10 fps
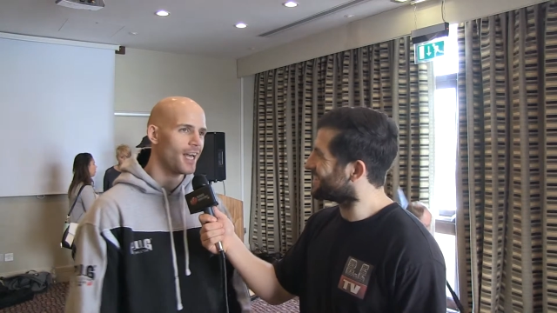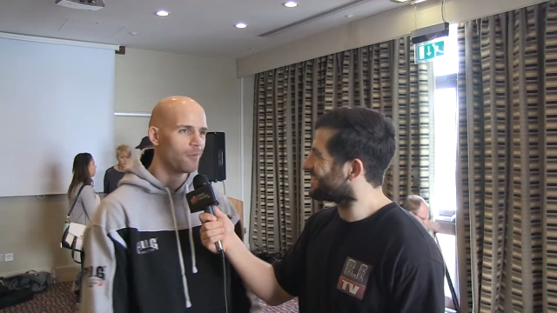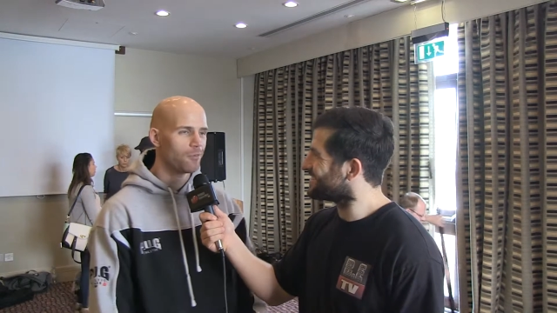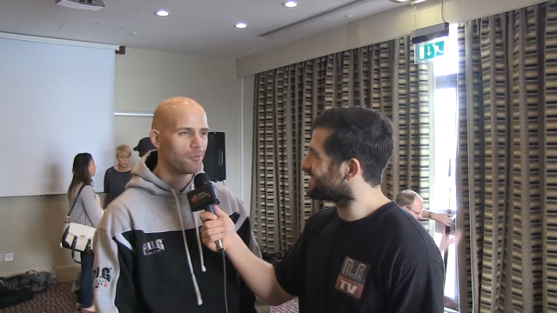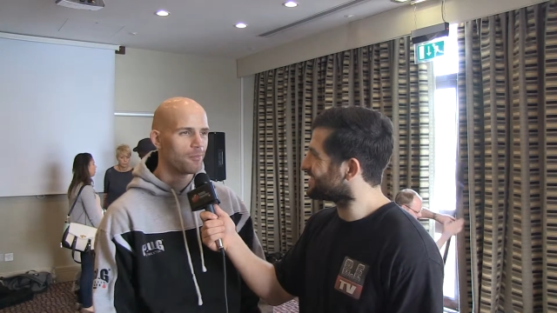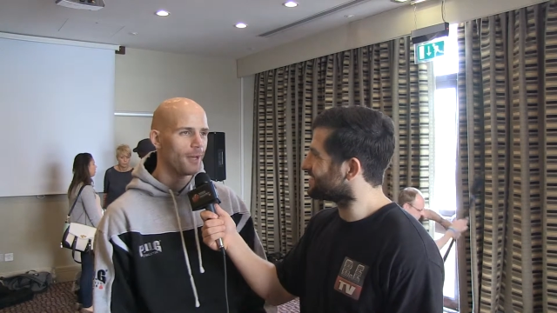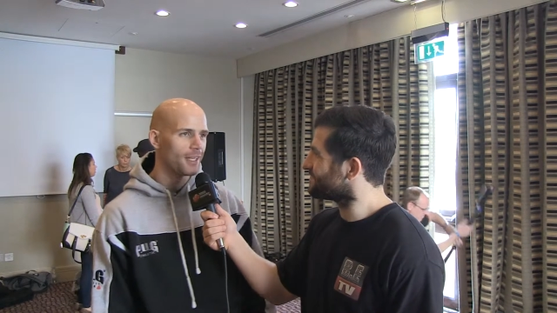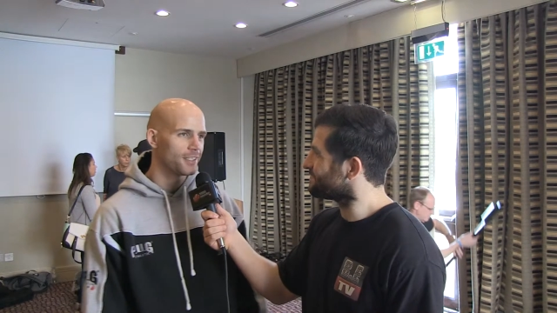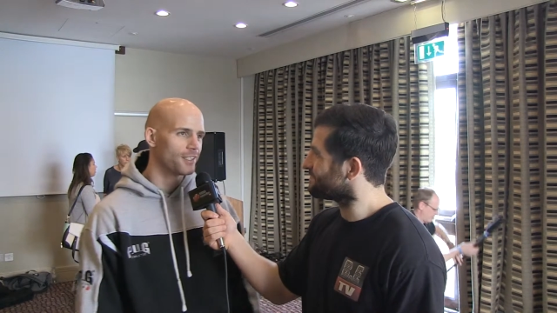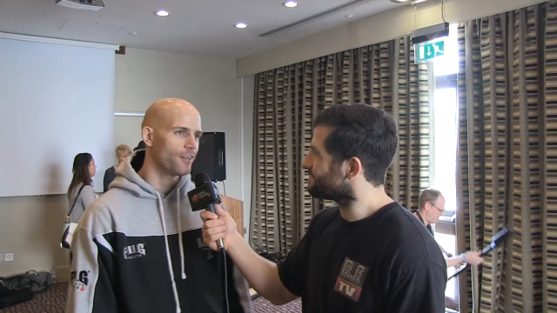Speaker 1: down with a
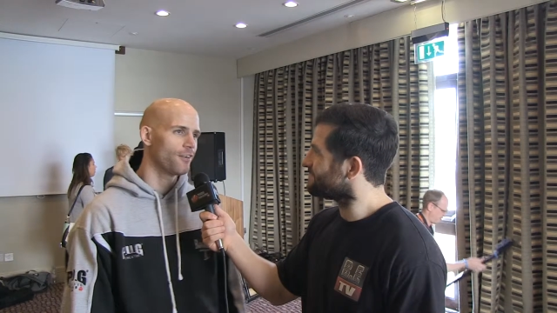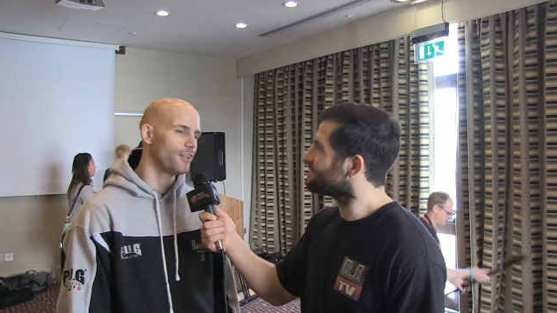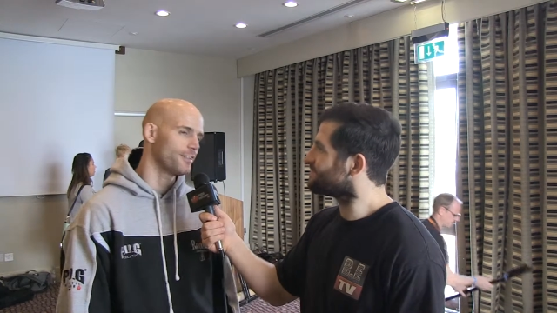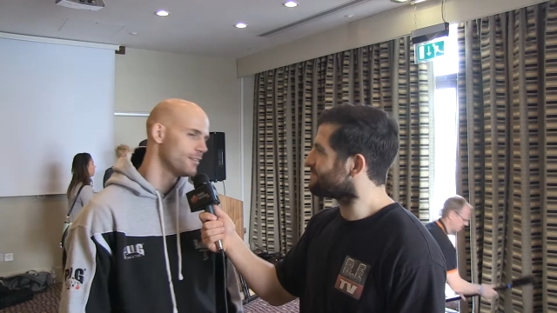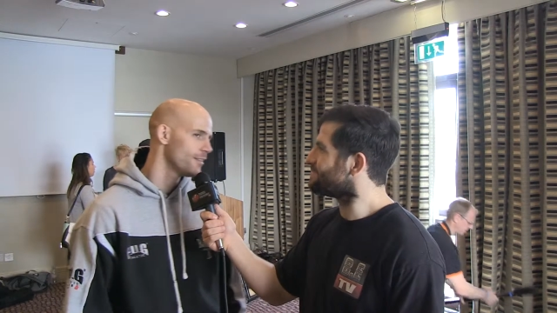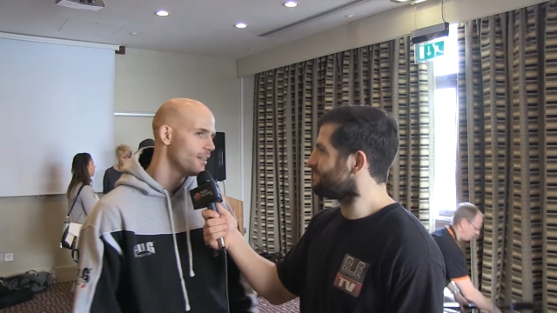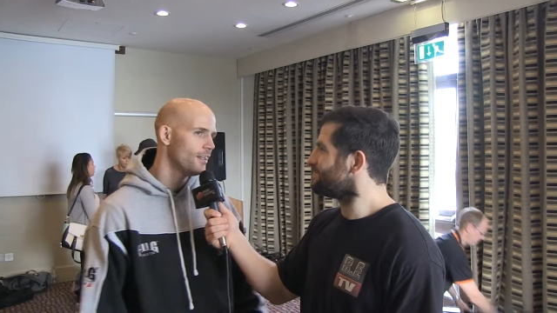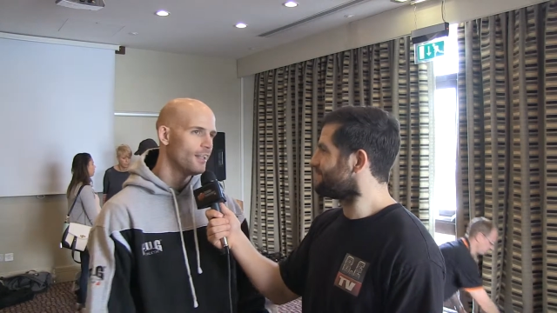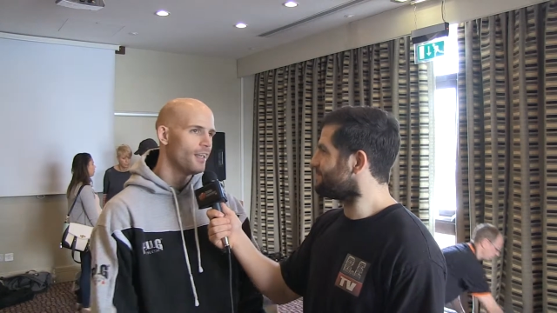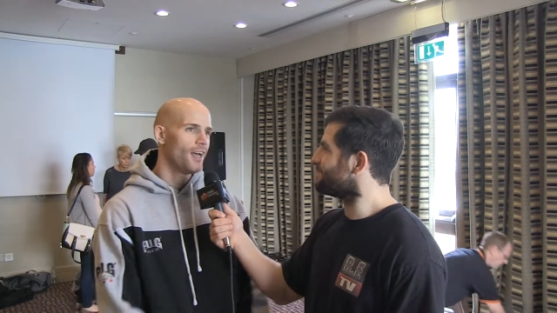manager and
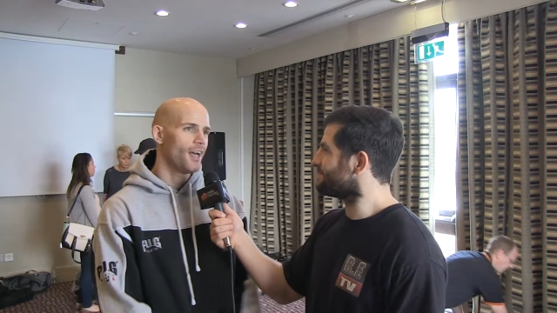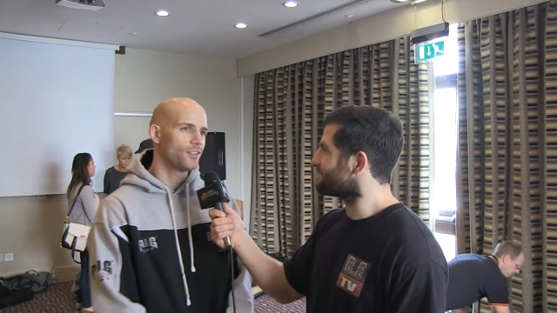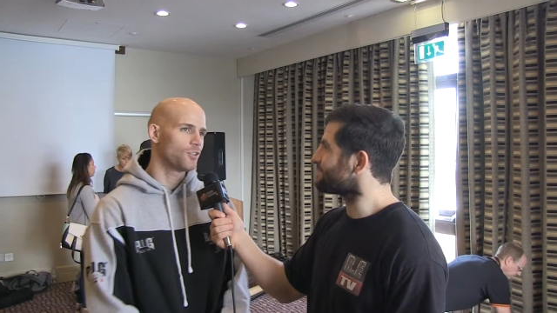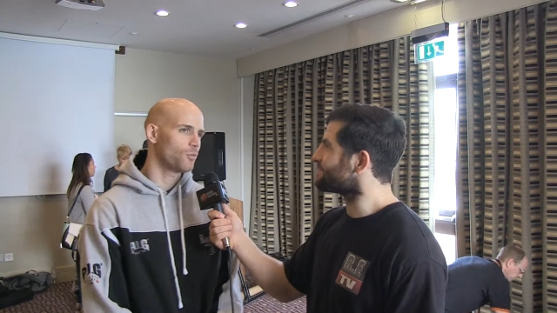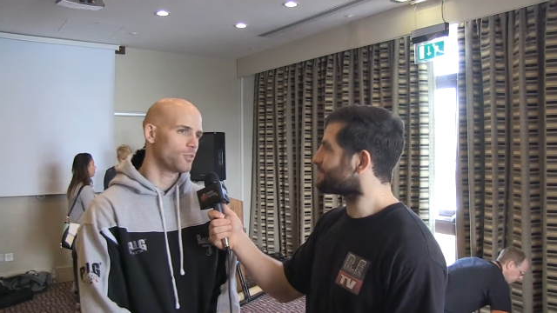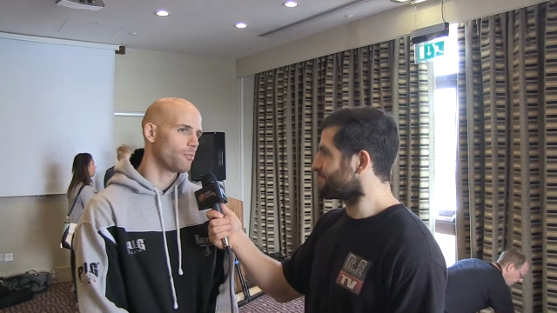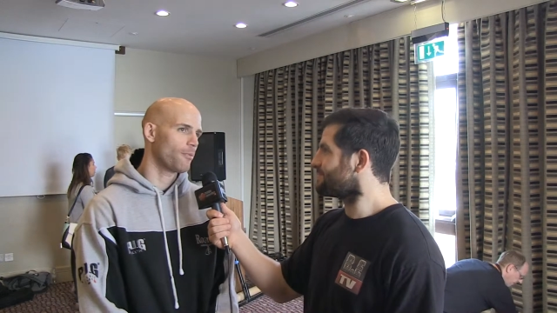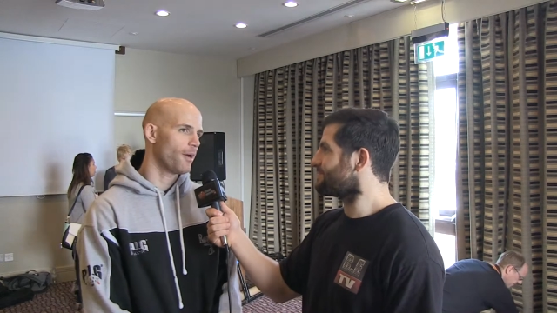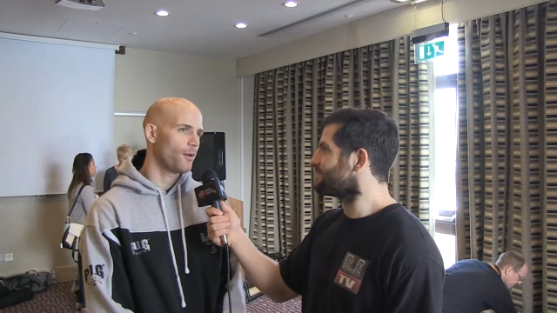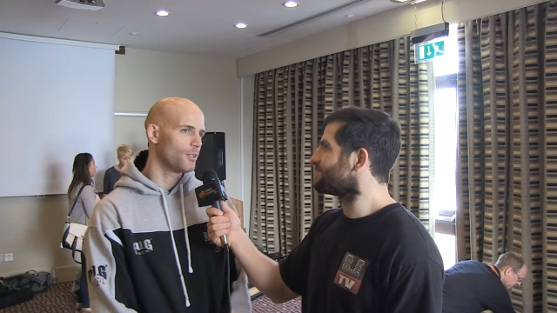and talk to
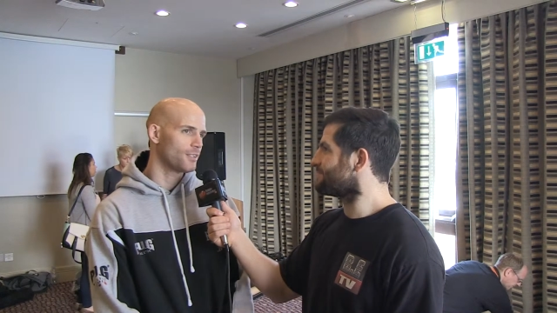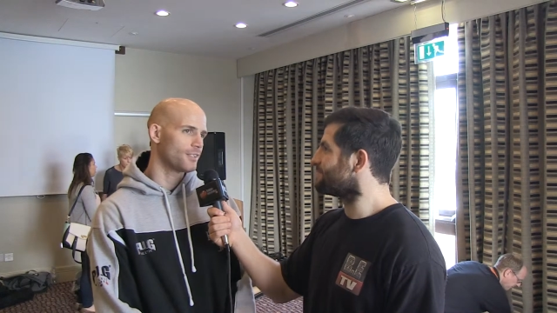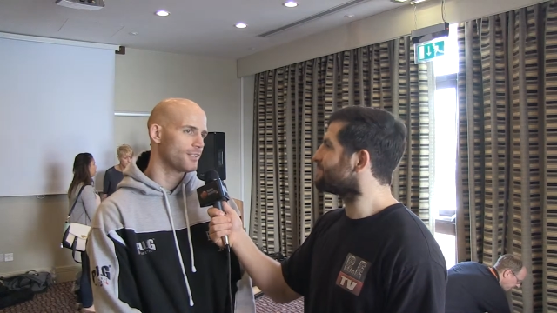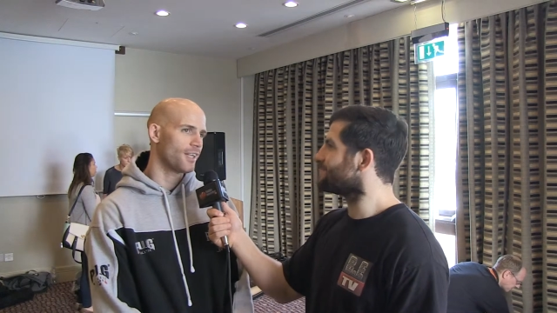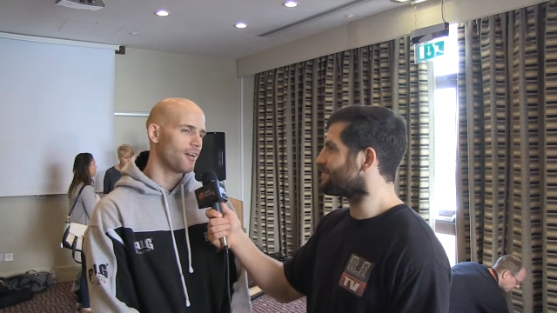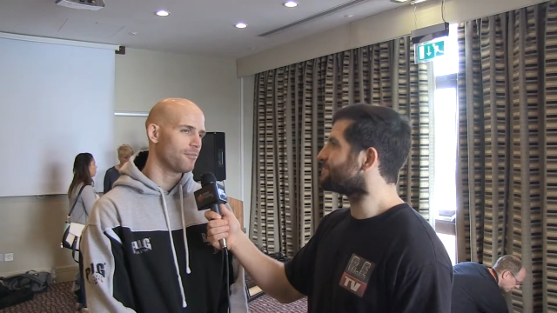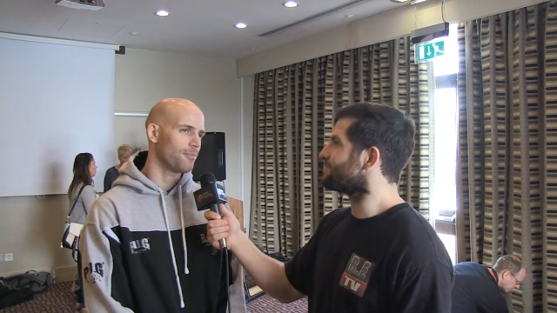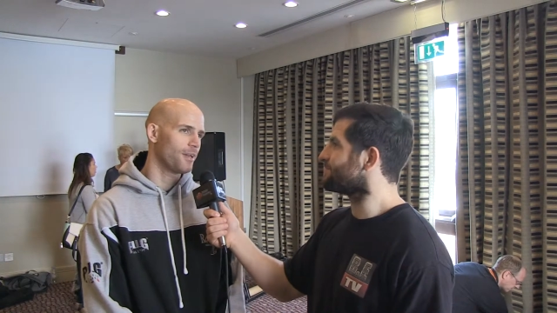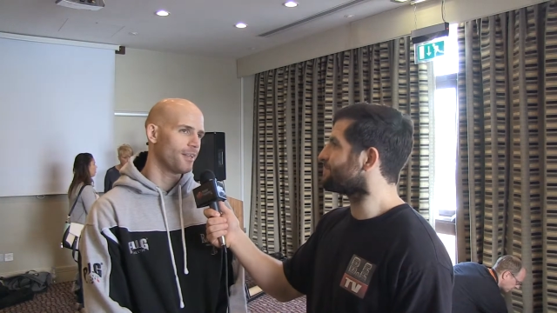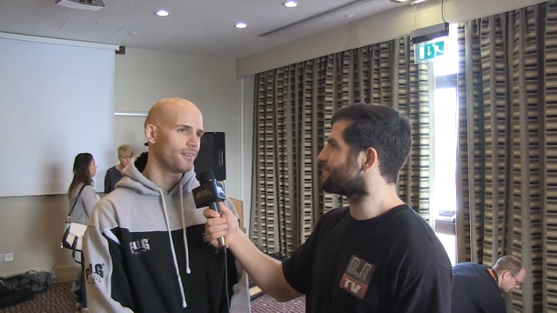promoters and stuff.
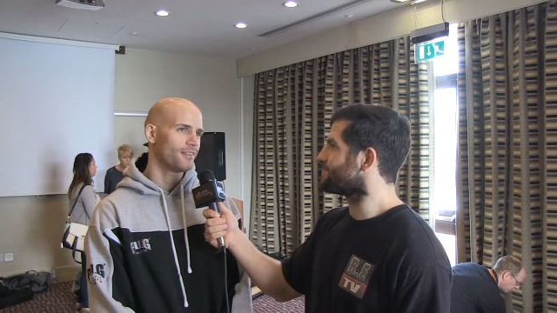But